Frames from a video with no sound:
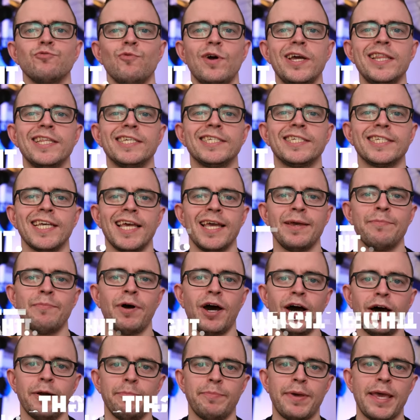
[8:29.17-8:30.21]
weigh the same
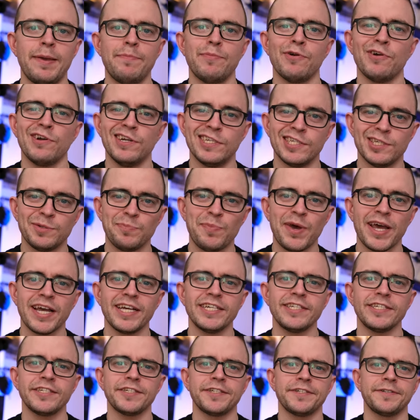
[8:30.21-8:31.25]
on paper and
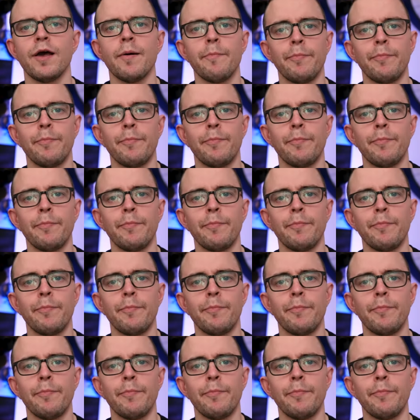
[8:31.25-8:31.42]
specs,